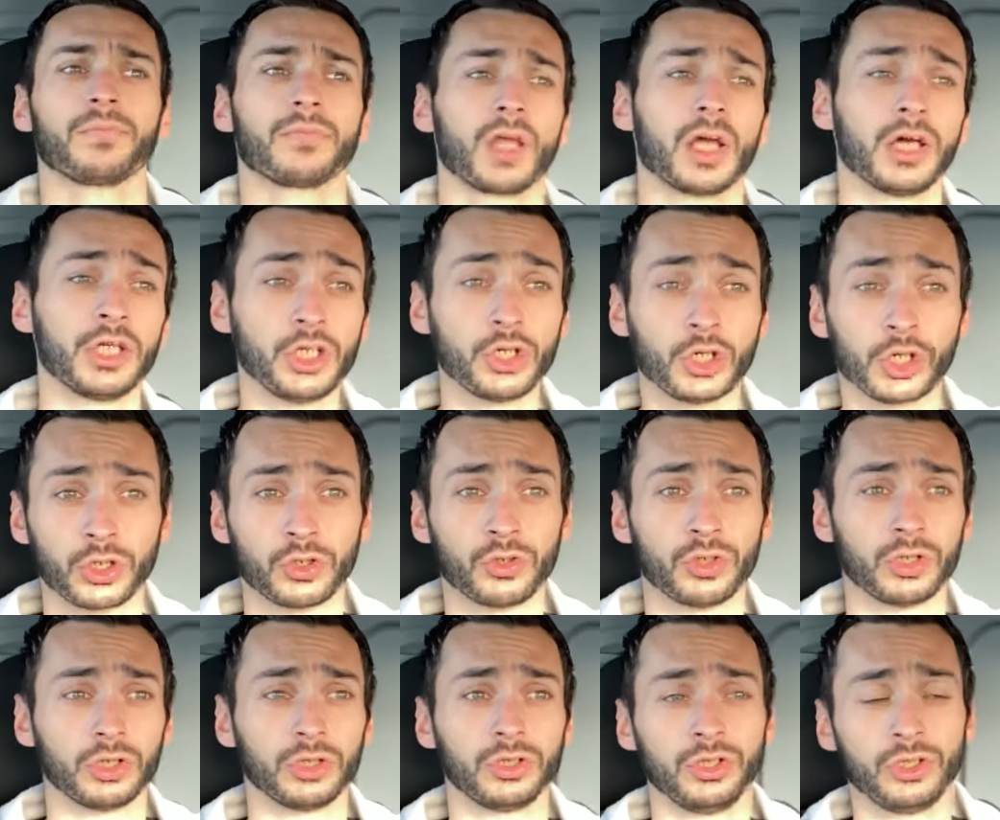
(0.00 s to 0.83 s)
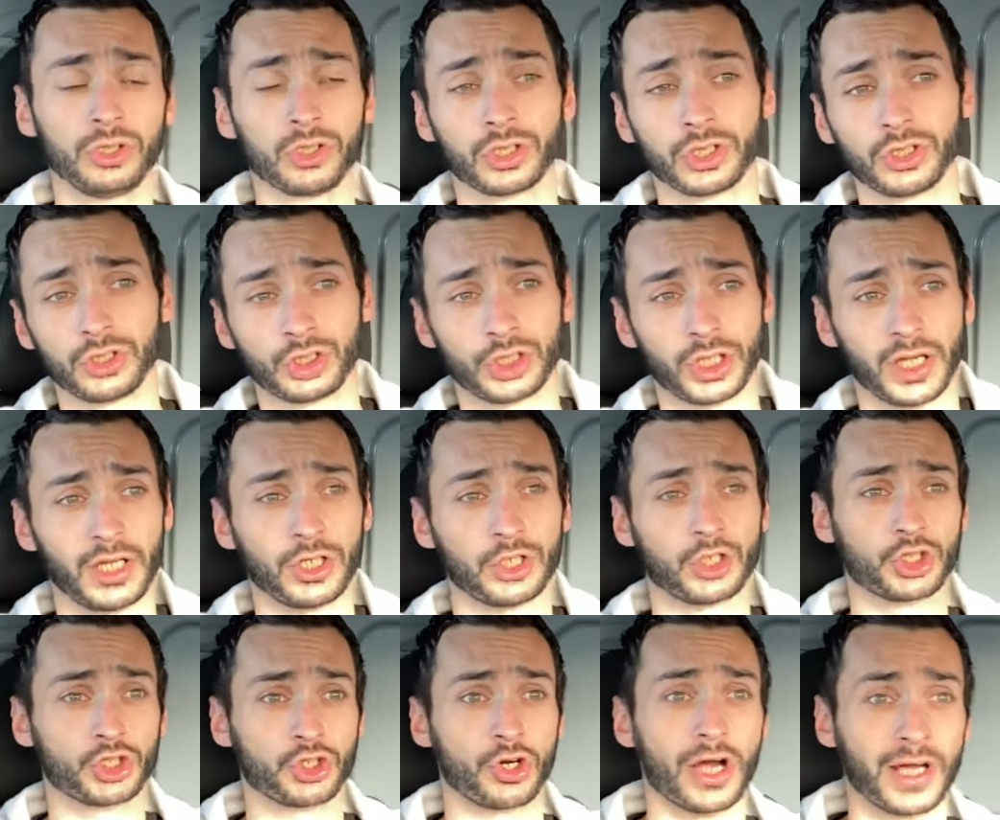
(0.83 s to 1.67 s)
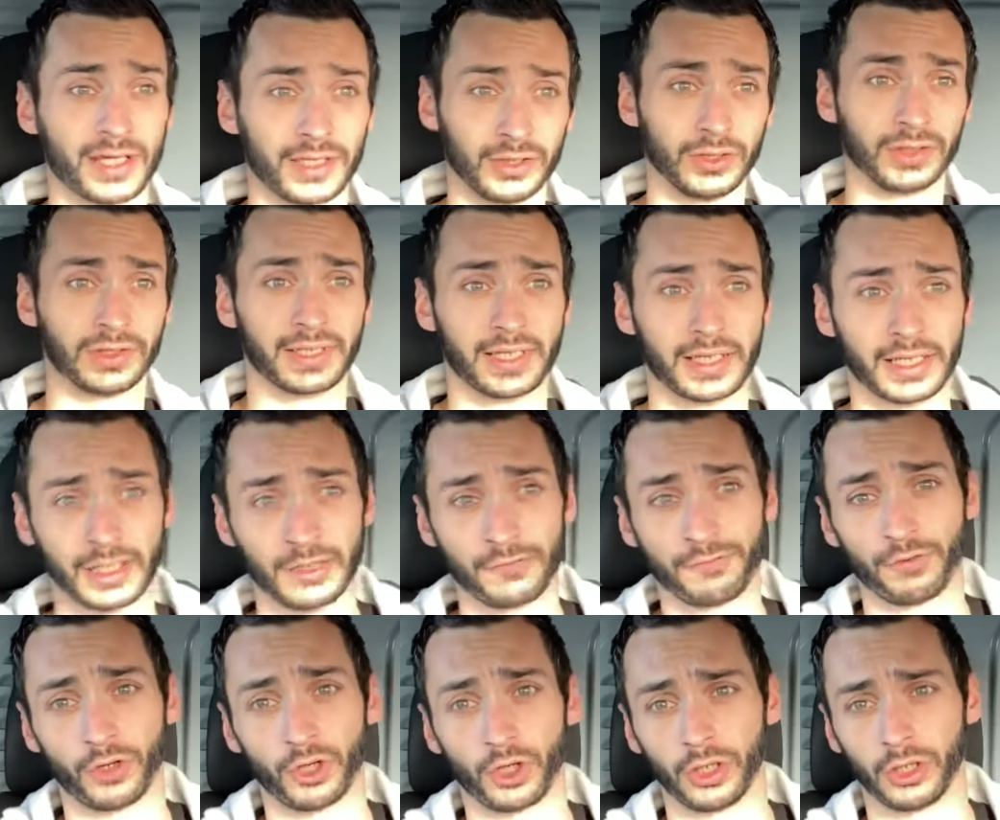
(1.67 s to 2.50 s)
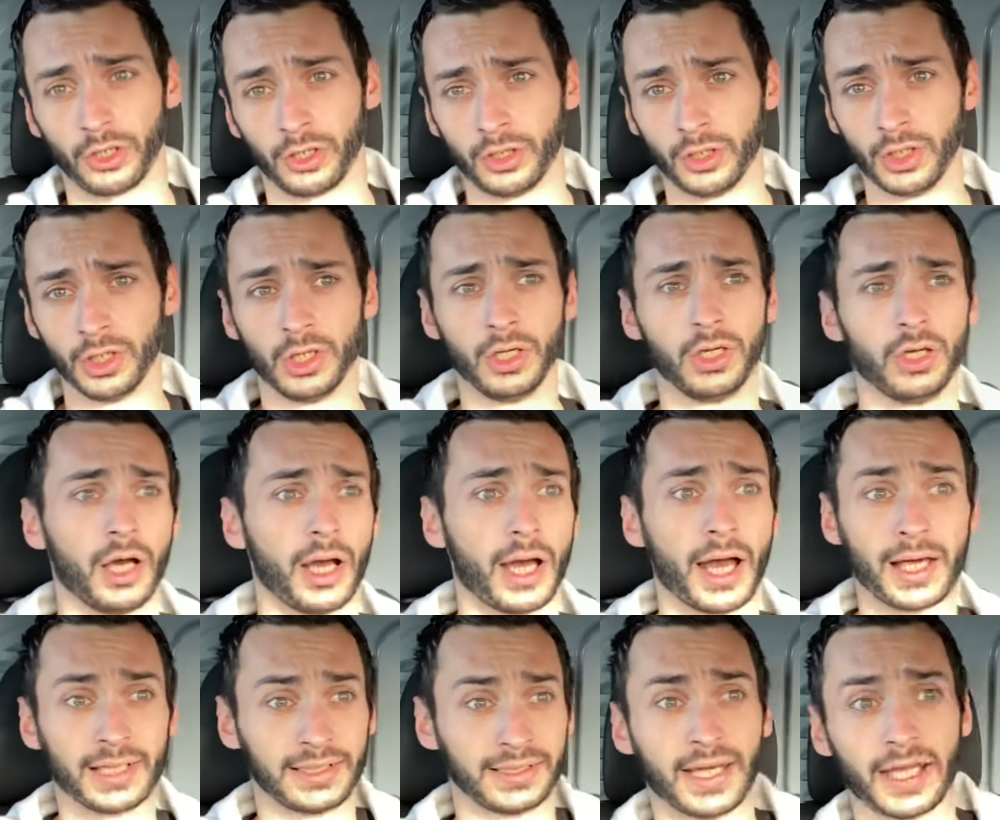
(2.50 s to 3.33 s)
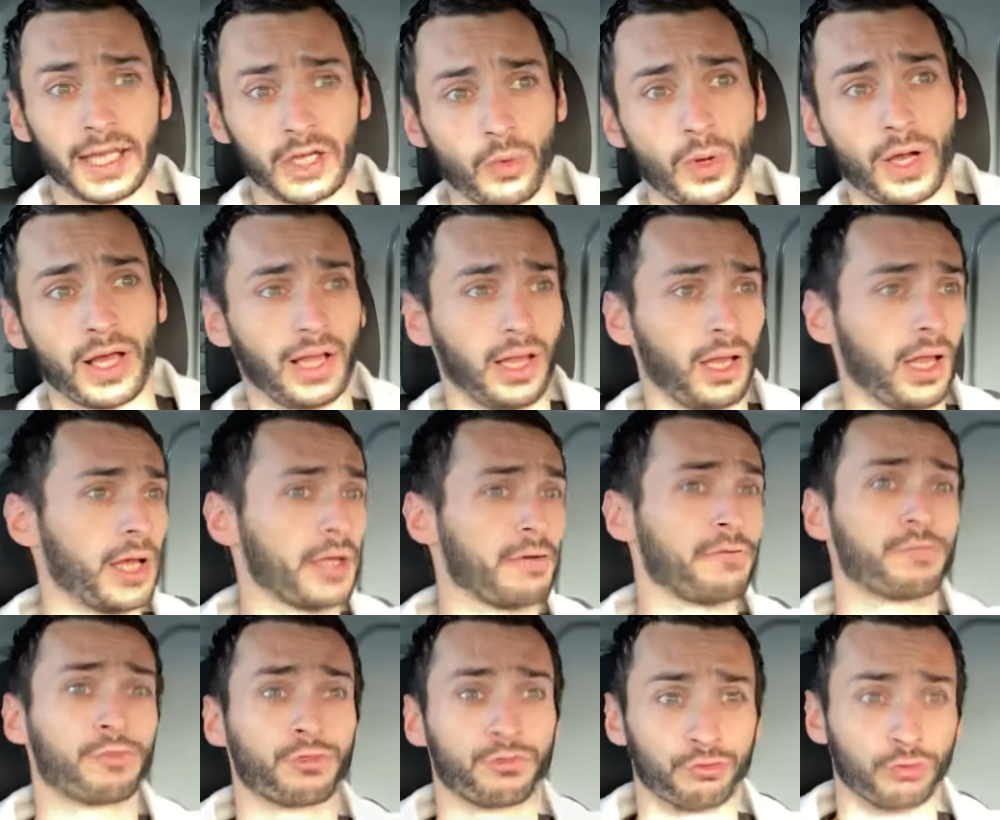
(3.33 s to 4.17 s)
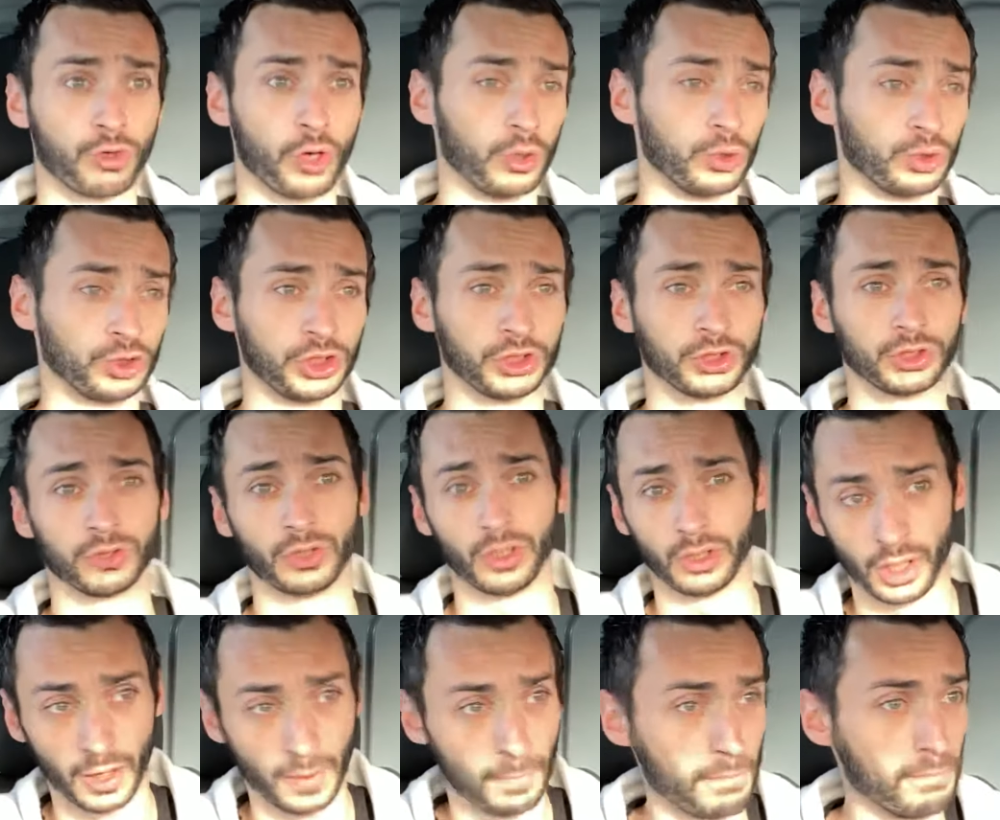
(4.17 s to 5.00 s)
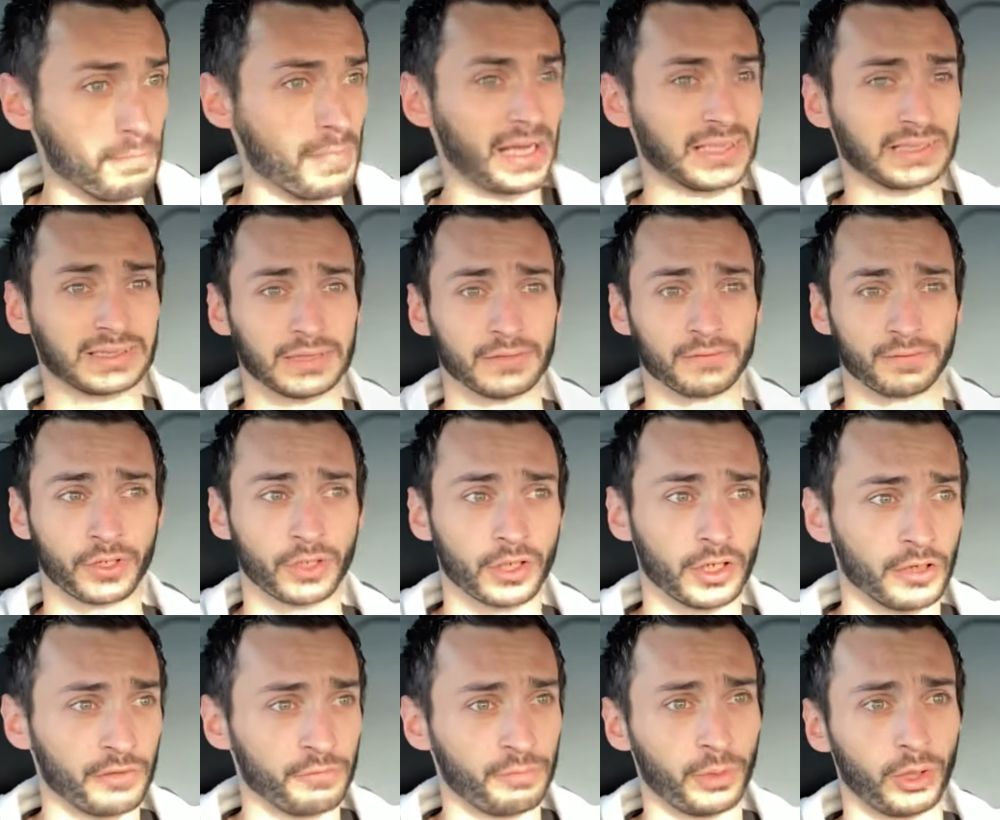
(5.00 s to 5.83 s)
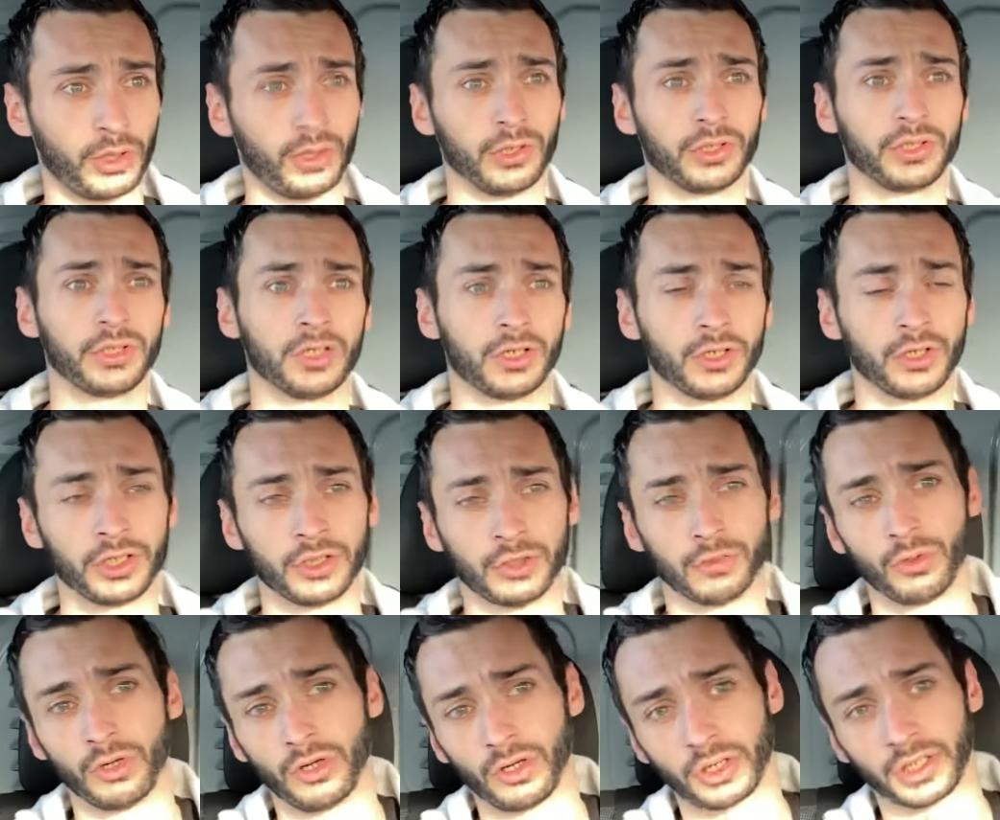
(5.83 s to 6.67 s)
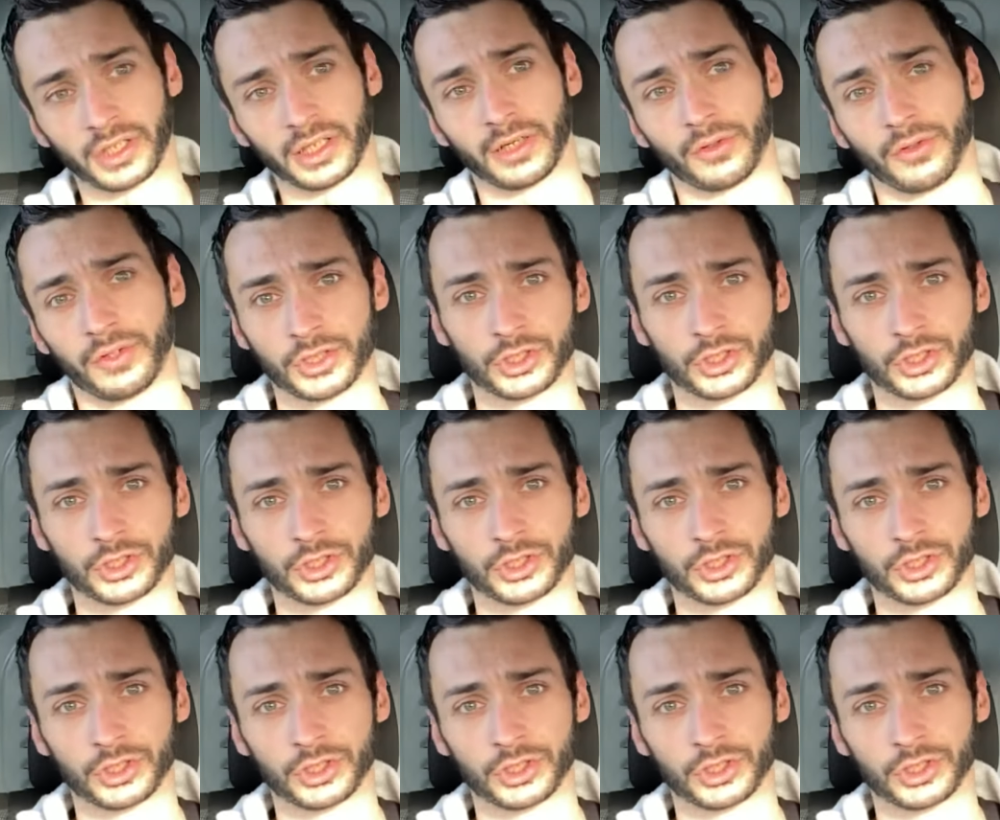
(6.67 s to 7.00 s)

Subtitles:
And you can change trial day for a day where life throws you a massive curveball, and you're walking down the